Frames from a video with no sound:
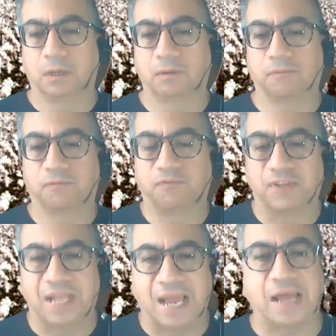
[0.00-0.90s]

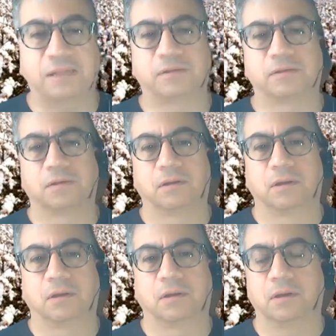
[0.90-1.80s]
flat,
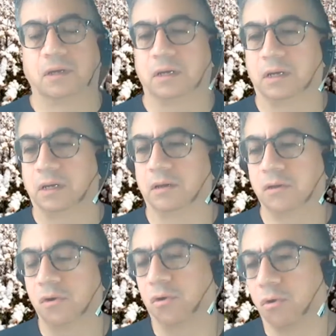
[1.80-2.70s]
you know,